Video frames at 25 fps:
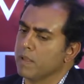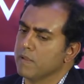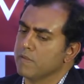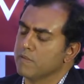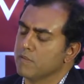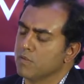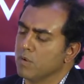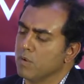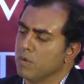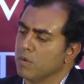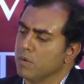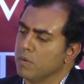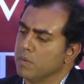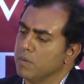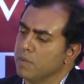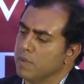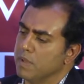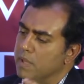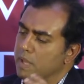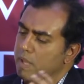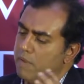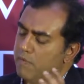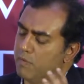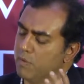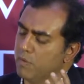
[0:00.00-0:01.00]
So
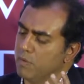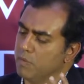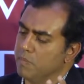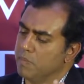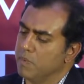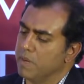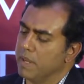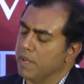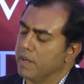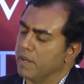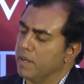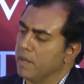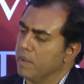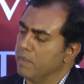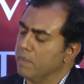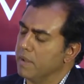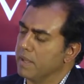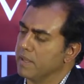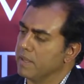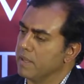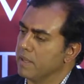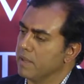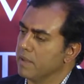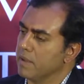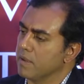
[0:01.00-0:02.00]
if you break it up,
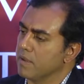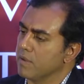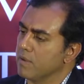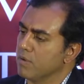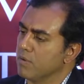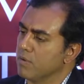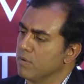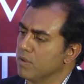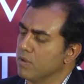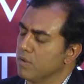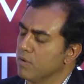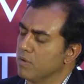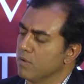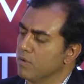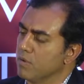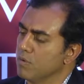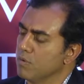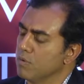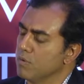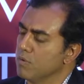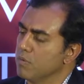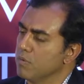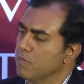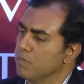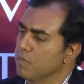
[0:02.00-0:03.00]
I think you
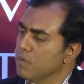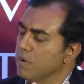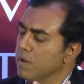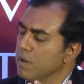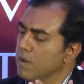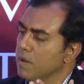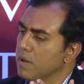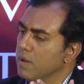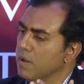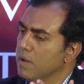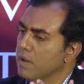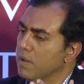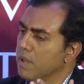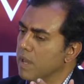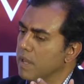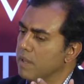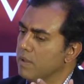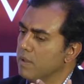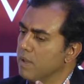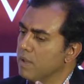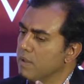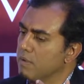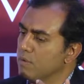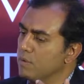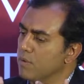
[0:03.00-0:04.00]

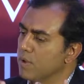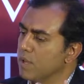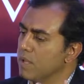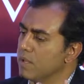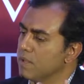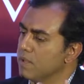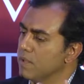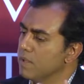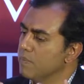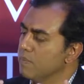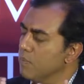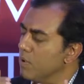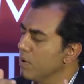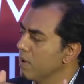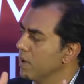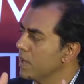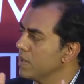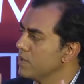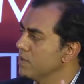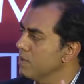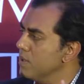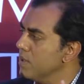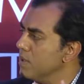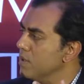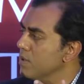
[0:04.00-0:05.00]
look at the
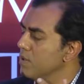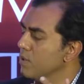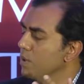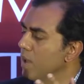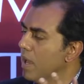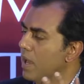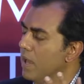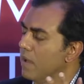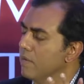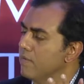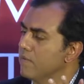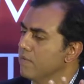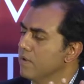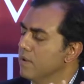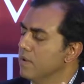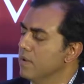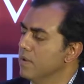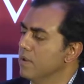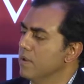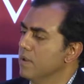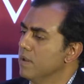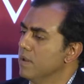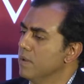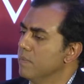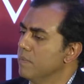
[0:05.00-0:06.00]
progression, you have
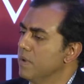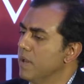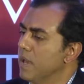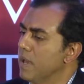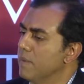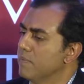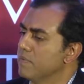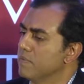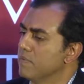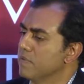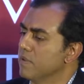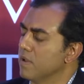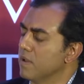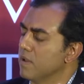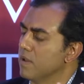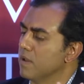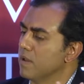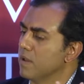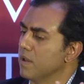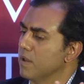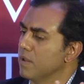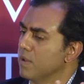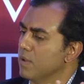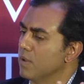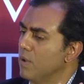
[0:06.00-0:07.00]
perhaps
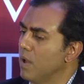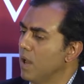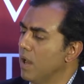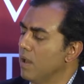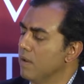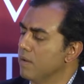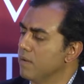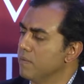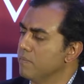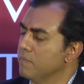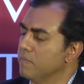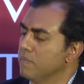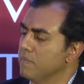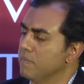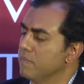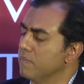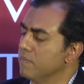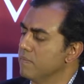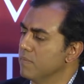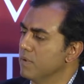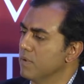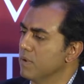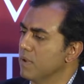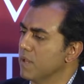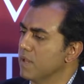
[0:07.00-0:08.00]

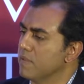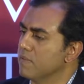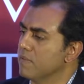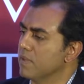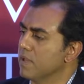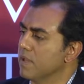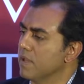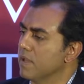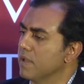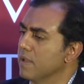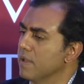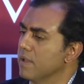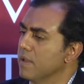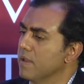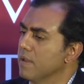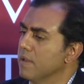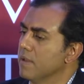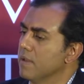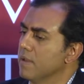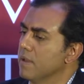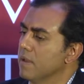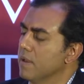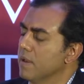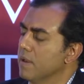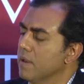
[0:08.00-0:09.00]
let's say
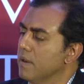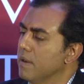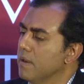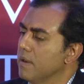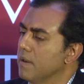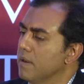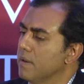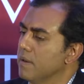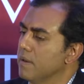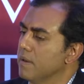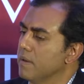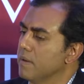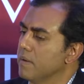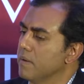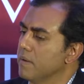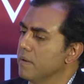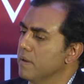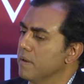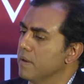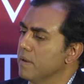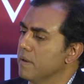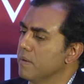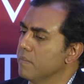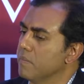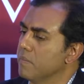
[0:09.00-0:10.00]

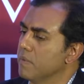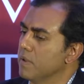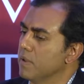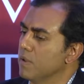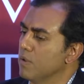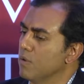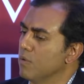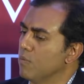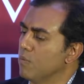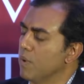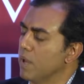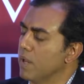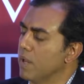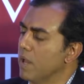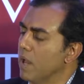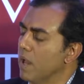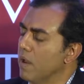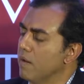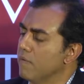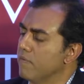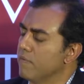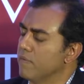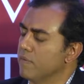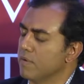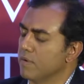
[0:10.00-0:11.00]
one
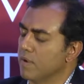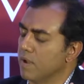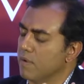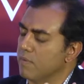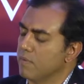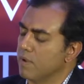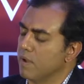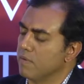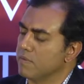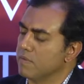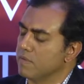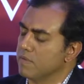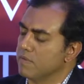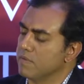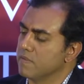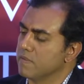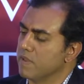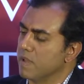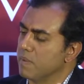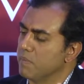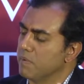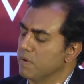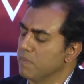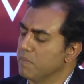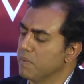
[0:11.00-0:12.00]
half. I would
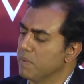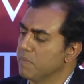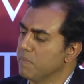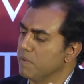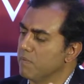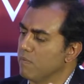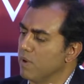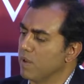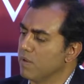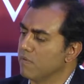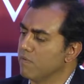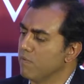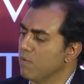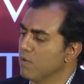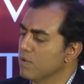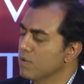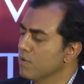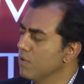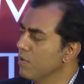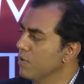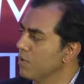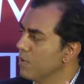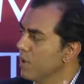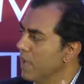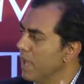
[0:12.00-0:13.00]
say about maybe
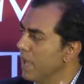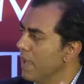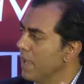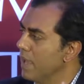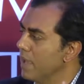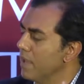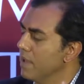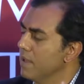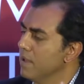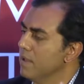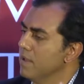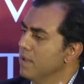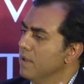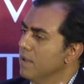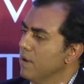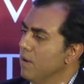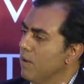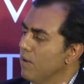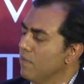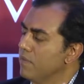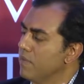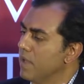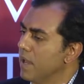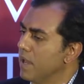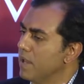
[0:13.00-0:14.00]
1/4 go to A.
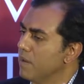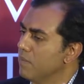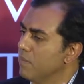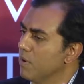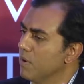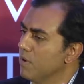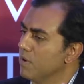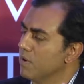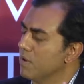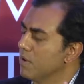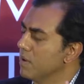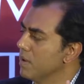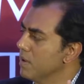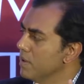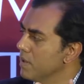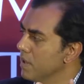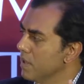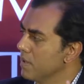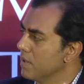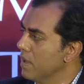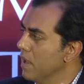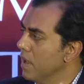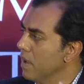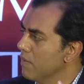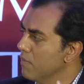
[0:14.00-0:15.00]
Of that, about
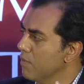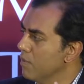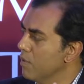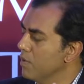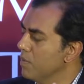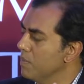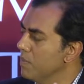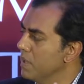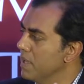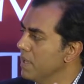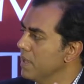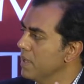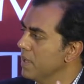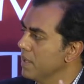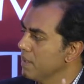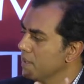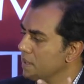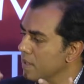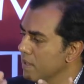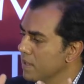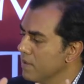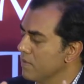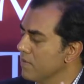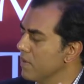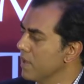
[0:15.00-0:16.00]
another half go to B, and
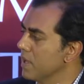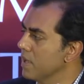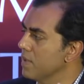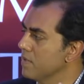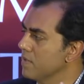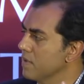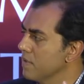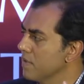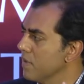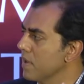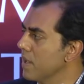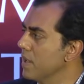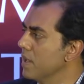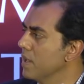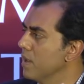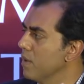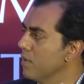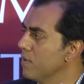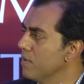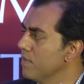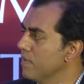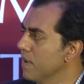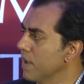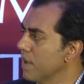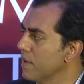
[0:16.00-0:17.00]
then it's a trickle
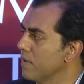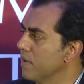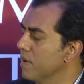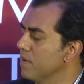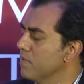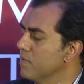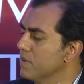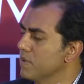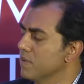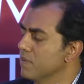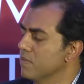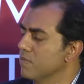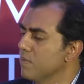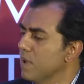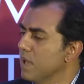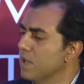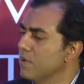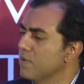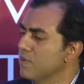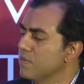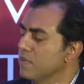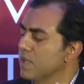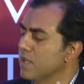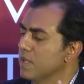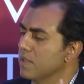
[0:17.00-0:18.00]
down effect, right? Which is why
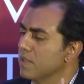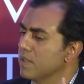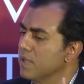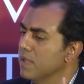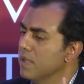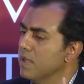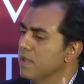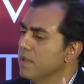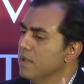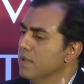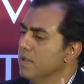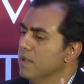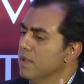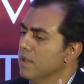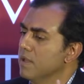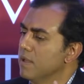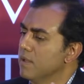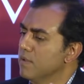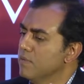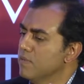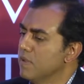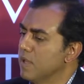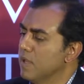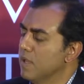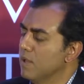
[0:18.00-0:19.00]
you're seeing
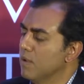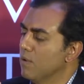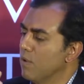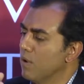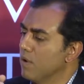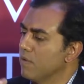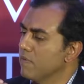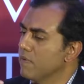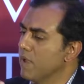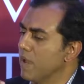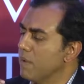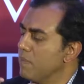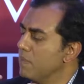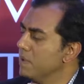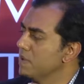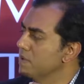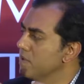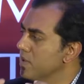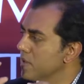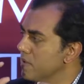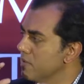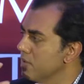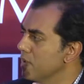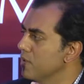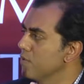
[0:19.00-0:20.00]
a lot of capital
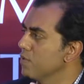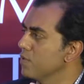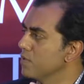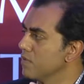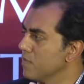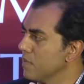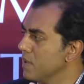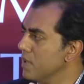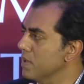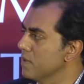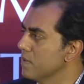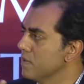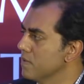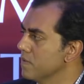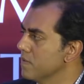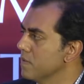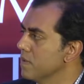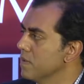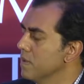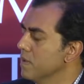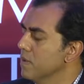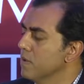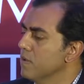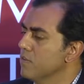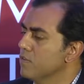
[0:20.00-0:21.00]
chasing those winners.
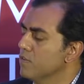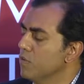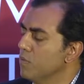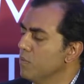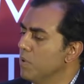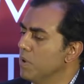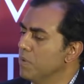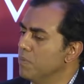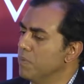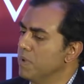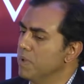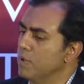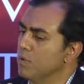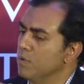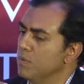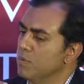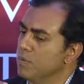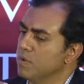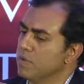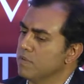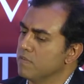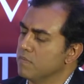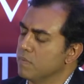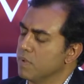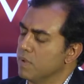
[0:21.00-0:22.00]
So what we
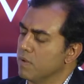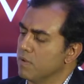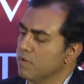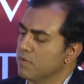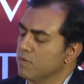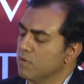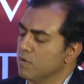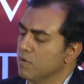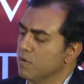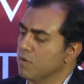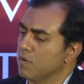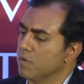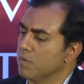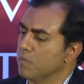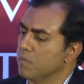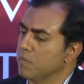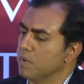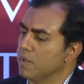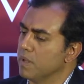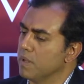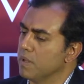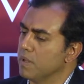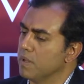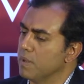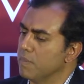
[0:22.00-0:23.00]
do is we also
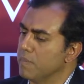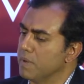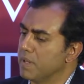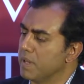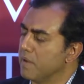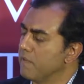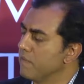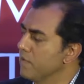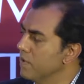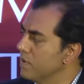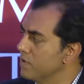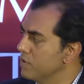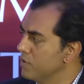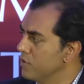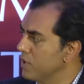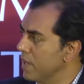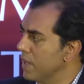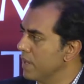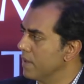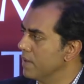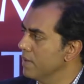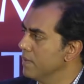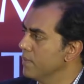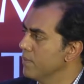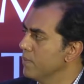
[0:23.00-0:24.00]
will limit our first
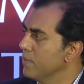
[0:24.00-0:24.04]
check.